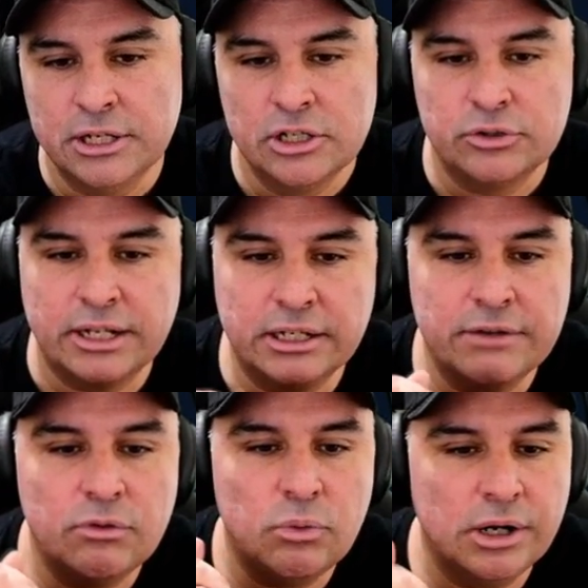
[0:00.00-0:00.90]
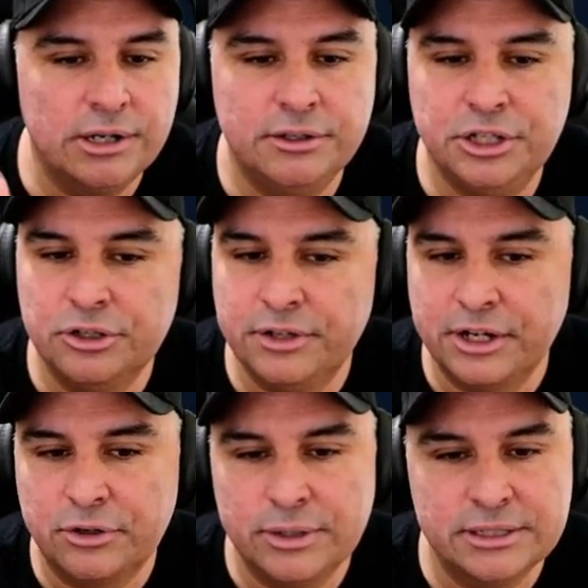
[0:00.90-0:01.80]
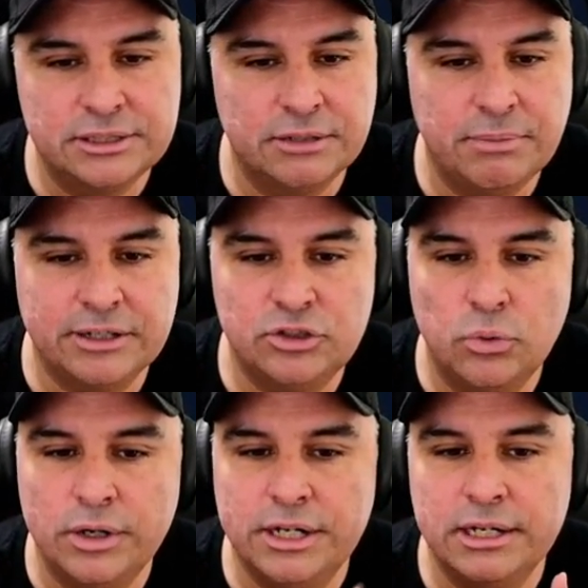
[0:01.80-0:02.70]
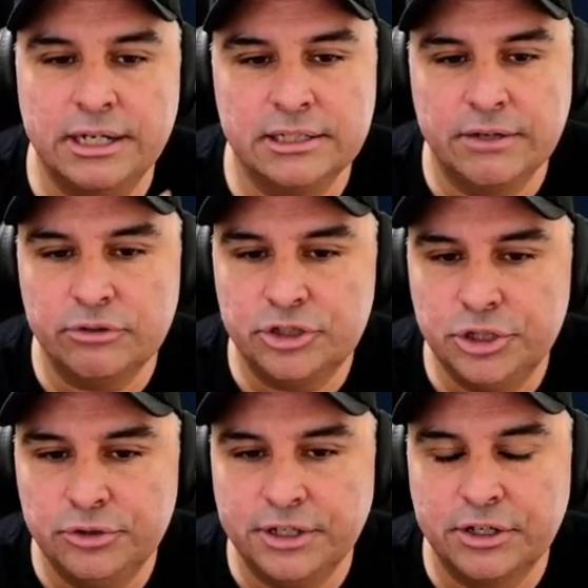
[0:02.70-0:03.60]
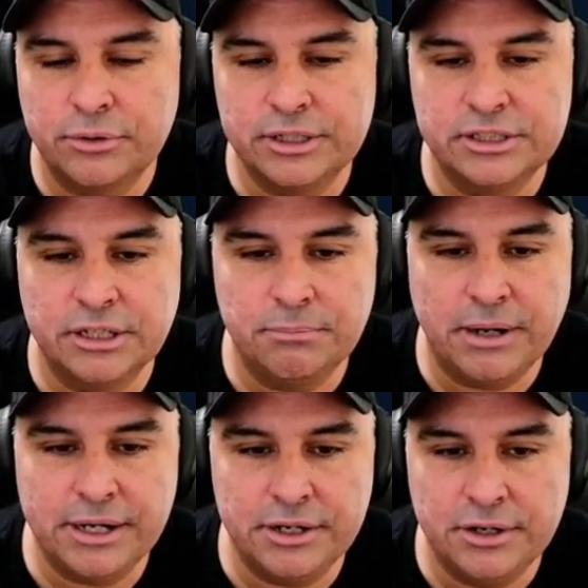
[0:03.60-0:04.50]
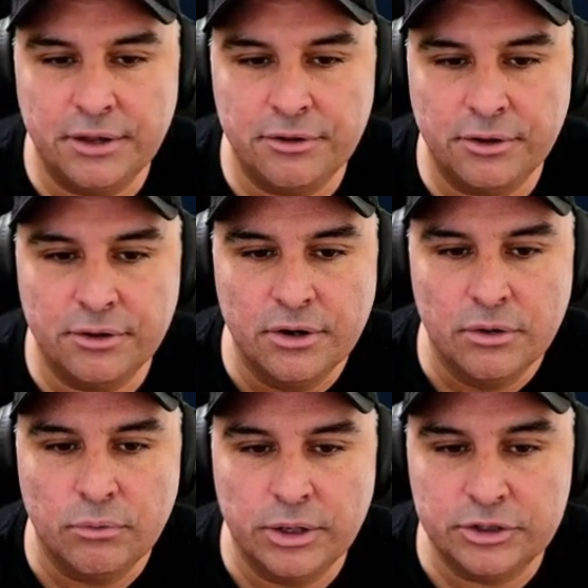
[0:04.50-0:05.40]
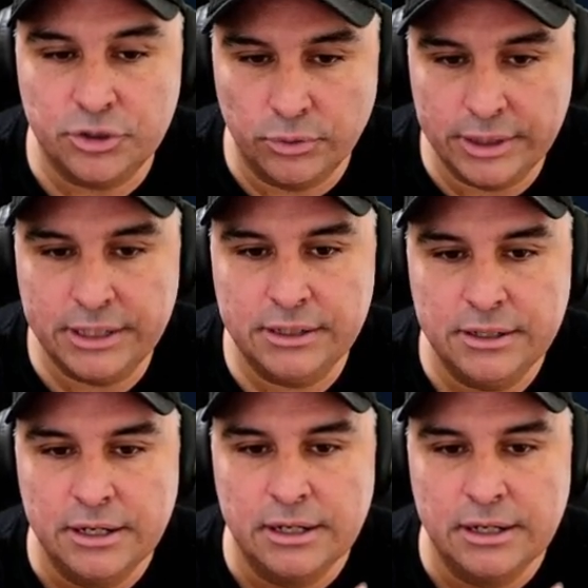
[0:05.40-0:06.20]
So at level 1, you know, they increased it by 20. At level 2, they increased it by another 20.